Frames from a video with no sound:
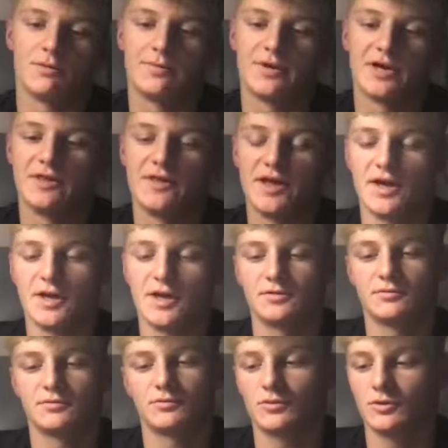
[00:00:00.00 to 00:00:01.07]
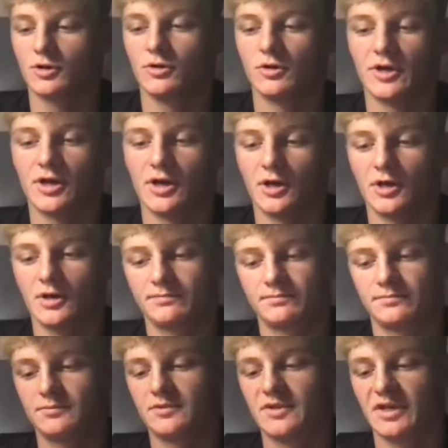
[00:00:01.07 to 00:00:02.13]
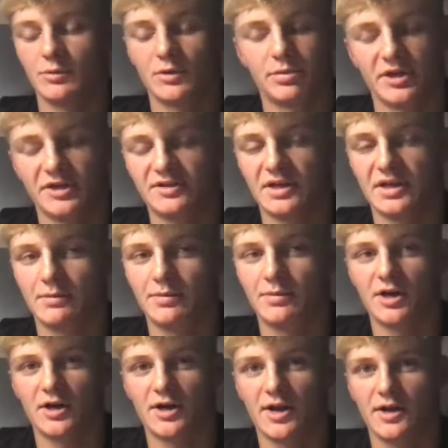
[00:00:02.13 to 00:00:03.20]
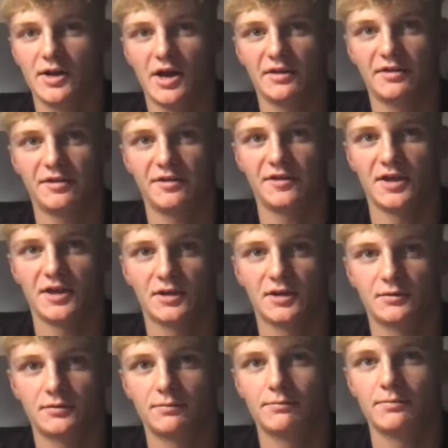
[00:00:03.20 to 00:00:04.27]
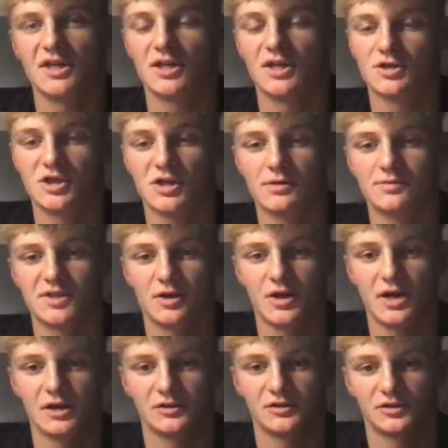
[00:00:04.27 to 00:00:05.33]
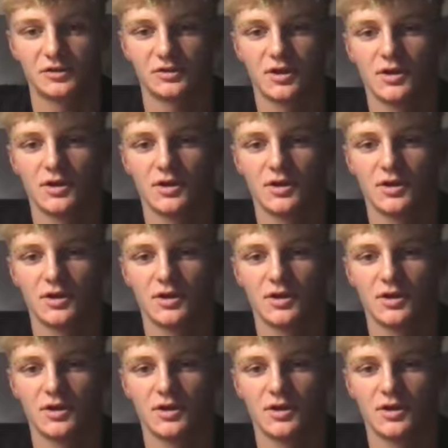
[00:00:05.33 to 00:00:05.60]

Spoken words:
And then, you know, we played Danbury, and I think me and James Hillhouse,